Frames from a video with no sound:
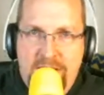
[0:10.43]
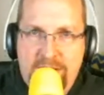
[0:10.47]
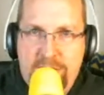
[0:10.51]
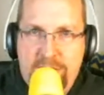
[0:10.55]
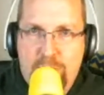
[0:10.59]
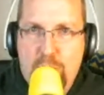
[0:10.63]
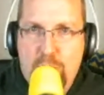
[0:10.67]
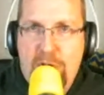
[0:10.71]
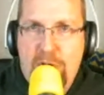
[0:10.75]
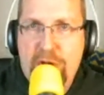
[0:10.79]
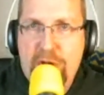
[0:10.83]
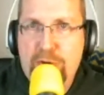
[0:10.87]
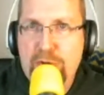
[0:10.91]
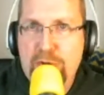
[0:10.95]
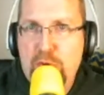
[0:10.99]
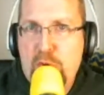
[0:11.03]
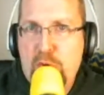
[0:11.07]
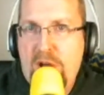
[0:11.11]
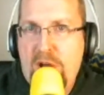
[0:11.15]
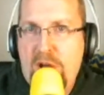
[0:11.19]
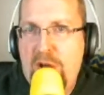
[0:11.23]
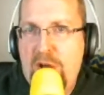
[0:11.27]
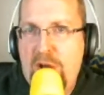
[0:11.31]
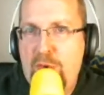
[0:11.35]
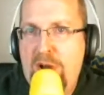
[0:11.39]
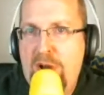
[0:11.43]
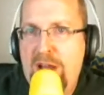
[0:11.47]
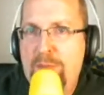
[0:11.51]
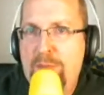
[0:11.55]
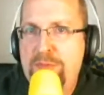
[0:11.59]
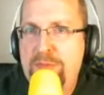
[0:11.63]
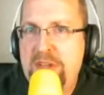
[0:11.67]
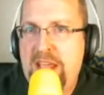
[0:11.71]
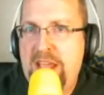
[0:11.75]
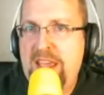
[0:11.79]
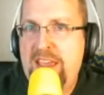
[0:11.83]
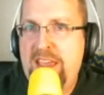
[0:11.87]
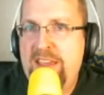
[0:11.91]
From Waterloo, Iowa, I'm
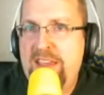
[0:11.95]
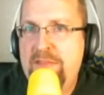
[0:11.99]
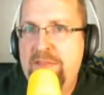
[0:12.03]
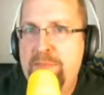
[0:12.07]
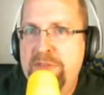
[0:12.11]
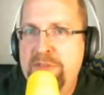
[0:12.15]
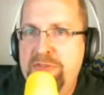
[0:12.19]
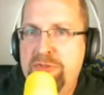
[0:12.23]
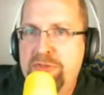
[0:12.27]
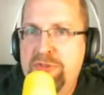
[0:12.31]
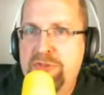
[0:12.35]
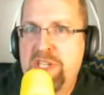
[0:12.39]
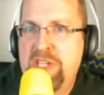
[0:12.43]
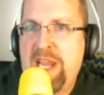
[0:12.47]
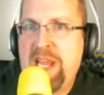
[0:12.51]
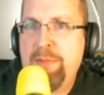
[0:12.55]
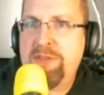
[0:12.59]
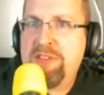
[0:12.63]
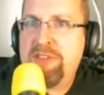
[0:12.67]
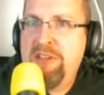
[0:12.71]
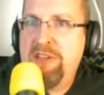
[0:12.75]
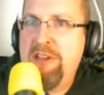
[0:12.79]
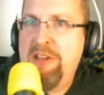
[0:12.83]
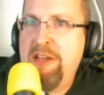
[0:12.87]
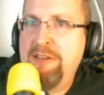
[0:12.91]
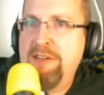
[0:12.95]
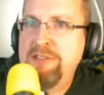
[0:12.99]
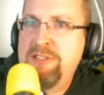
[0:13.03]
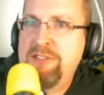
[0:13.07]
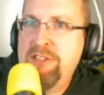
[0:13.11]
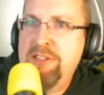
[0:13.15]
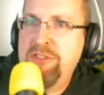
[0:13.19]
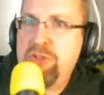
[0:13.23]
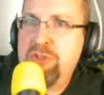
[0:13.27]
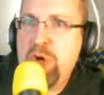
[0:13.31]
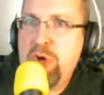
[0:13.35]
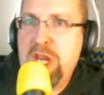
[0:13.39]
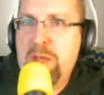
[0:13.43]
Dave, Mr. Jameson
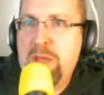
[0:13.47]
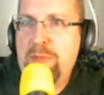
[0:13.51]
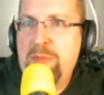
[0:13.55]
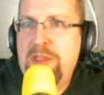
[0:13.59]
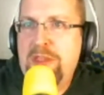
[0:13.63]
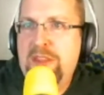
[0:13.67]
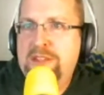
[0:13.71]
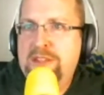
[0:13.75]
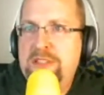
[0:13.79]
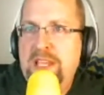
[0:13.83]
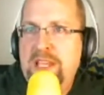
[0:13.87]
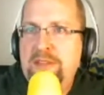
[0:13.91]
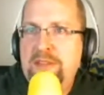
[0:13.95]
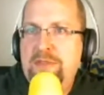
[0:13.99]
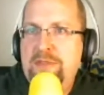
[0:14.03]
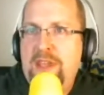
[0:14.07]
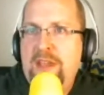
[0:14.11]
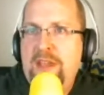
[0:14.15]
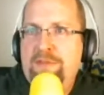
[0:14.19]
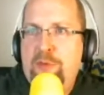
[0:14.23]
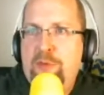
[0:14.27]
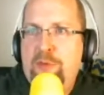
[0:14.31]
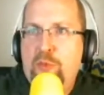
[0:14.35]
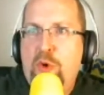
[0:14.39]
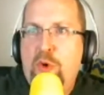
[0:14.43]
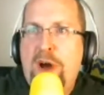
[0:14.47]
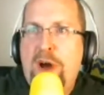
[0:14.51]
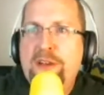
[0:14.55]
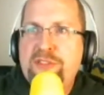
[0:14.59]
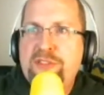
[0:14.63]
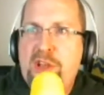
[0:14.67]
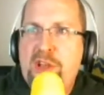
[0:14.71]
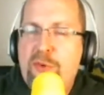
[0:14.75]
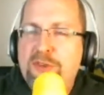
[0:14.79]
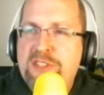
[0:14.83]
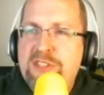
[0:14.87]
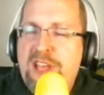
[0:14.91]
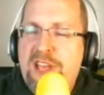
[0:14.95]
Nelson. Joining me this evening from
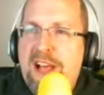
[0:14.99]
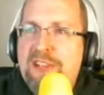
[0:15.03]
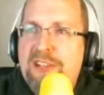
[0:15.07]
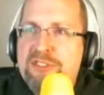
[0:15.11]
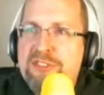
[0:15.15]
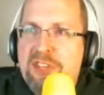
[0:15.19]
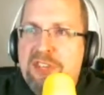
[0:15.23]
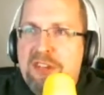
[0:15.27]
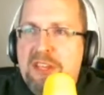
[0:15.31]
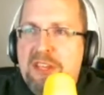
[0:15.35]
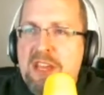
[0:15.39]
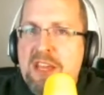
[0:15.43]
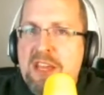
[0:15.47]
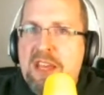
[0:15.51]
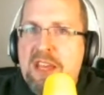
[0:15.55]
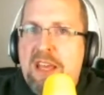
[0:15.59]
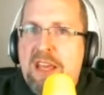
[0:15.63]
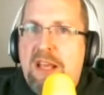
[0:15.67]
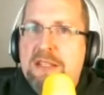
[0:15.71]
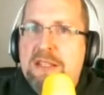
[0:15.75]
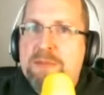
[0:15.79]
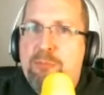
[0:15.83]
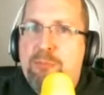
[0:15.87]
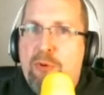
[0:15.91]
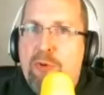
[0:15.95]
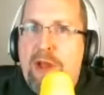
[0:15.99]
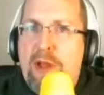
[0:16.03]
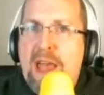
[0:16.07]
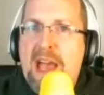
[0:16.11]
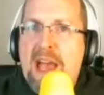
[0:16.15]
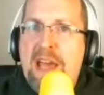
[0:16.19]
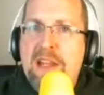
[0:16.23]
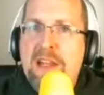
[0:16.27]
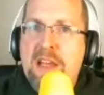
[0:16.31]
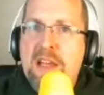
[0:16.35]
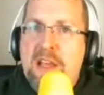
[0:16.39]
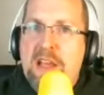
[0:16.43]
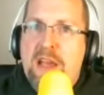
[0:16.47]
Wausau, Wisconsin, is
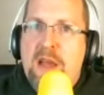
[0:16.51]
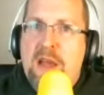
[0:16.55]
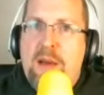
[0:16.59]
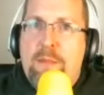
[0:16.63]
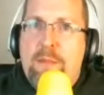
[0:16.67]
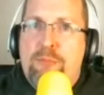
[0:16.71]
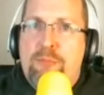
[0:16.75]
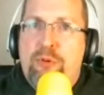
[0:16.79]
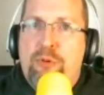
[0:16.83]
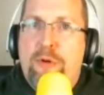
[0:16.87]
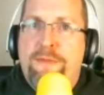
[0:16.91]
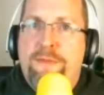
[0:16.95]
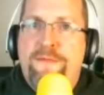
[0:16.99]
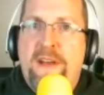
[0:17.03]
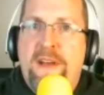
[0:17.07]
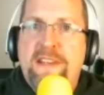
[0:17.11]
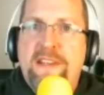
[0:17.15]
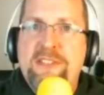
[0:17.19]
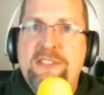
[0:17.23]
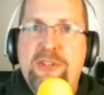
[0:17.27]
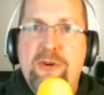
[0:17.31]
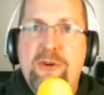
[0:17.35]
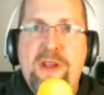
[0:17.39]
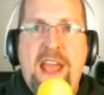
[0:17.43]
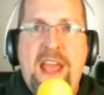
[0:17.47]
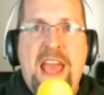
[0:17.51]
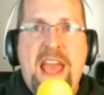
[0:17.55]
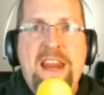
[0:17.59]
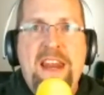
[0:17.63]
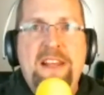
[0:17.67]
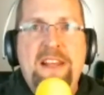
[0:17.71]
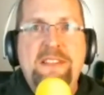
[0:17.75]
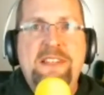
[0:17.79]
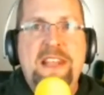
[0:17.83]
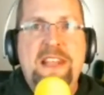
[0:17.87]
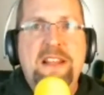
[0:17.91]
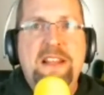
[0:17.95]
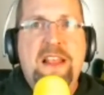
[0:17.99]
Brad, Professor
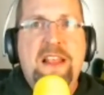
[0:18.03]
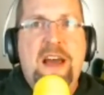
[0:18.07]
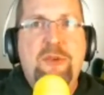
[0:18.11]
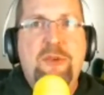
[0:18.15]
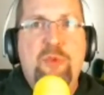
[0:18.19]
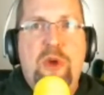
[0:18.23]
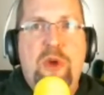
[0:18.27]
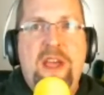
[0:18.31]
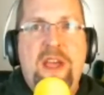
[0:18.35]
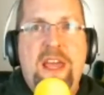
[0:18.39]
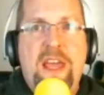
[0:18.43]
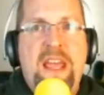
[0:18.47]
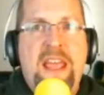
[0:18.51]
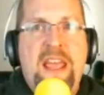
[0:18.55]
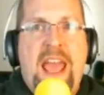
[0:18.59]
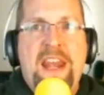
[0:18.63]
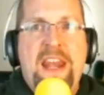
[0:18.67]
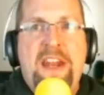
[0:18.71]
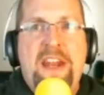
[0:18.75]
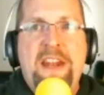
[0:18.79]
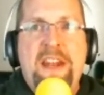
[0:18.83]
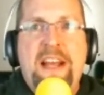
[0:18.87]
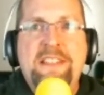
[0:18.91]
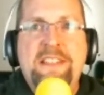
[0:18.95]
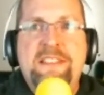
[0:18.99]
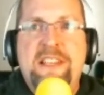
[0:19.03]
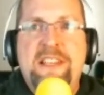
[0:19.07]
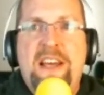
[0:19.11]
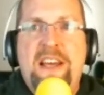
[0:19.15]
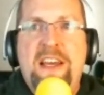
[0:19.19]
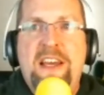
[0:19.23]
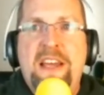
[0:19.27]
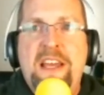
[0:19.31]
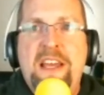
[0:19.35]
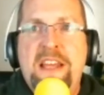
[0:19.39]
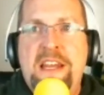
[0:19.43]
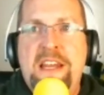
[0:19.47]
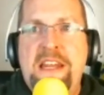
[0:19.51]
Hennessy Ludwig, and
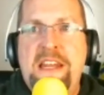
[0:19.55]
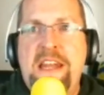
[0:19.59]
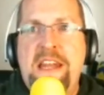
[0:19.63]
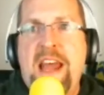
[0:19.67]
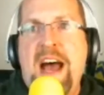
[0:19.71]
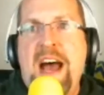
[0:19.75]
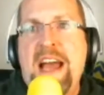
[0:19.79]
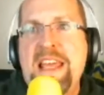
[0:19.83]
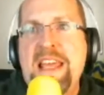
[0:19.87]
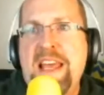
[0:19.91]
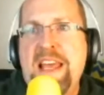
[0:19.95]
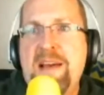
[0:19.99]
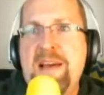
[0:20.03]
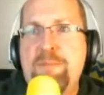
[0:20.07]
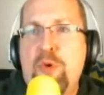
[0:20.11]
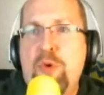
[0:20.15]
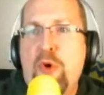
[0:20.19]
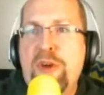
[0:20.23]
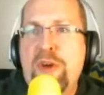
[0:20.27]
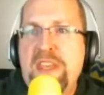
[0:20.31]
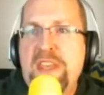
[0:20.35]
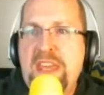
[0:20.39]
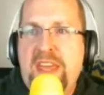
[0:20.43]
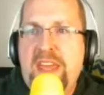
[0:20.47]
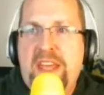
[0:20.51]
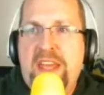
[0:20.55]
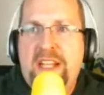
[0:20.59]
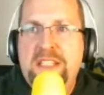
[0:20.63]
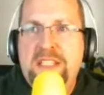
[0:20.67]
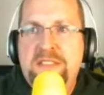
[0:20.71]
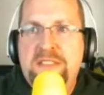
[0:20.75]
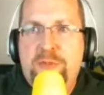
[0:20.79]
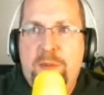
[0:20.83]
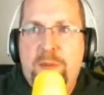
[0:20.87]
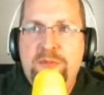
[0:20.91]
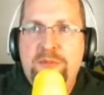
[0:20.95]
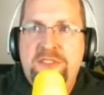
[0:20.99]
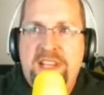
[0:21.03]
Anessa Naya Mullins
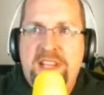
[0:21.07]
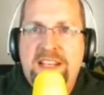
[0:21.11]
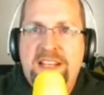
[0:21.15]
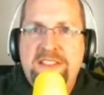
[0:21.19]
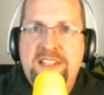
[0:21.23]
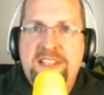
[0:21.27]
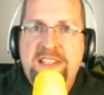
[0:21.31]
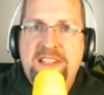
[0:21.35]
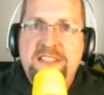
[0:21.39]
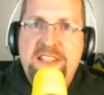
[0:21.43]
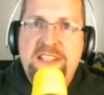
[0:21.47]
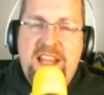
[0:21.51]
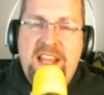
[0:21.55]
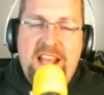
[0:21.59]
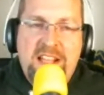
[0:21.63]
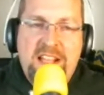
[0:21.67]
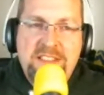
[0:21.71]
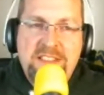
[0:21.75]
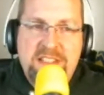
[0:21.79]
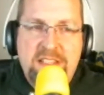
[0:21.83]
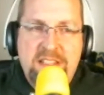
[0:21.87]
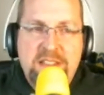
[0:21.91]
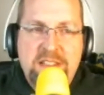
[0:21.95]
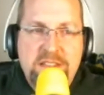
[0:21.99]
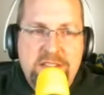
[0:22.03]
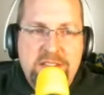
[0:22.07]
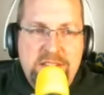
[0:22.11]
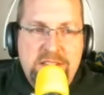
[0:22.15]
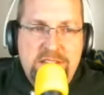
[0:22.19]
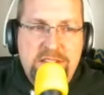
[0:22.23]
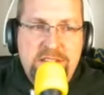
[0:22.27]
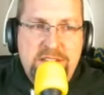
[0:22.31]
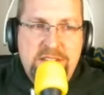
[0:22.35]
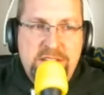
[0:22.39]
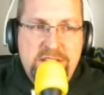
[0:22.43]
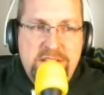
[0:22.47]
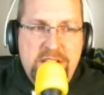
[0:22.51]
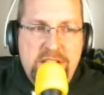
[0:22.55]
from Denton,
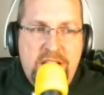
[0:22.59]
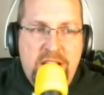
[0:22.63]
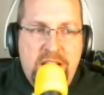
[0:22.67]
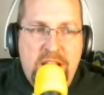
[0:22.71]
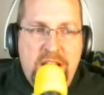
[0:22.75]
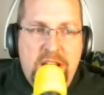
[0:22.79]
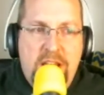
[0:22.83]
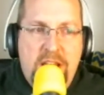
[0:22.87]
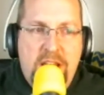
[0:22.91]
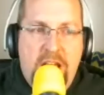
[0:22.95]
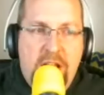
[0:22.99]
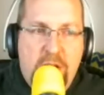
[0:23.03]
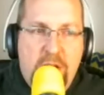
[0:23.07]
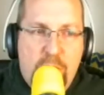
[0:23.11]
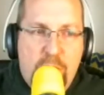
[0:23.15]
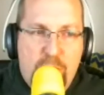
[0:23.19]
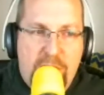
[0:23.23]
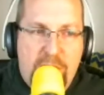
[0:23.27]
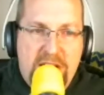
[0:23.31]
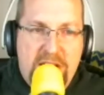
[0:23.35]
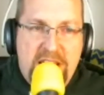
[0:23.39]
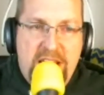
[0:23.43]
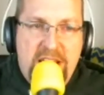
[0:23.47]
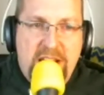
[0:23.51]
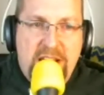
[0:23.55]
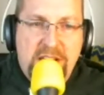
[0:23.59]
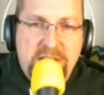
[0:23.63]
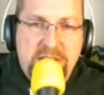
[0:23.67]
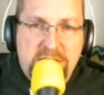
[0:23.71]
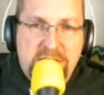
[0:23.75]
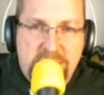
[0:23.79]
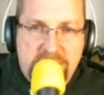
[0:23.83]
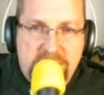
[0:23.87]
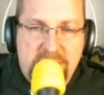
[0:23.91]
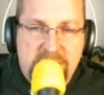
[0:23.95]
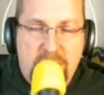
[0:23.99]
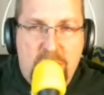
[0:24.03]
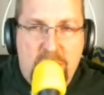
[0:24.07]
Texas.
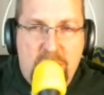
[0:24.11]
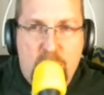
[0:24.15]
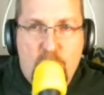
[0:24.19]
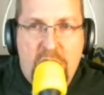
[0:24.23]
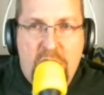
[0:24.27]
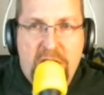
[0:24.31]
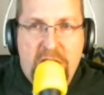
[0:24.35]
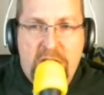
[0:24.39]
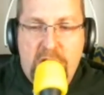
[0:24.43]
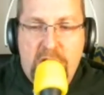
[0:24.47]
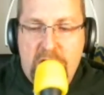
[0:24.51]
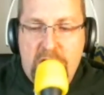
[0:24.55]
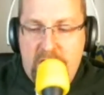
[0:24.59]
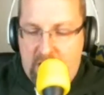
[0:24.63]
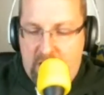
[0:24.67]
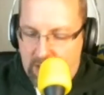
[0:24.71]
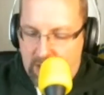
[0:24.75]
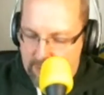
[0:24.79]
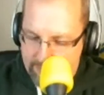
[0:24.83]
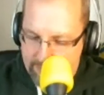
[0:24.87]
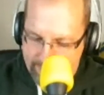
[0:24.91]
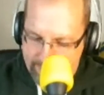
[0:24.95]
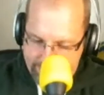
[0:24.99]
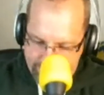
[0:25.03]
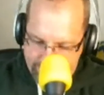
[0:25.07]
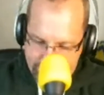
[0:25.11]
Greetings, one and all.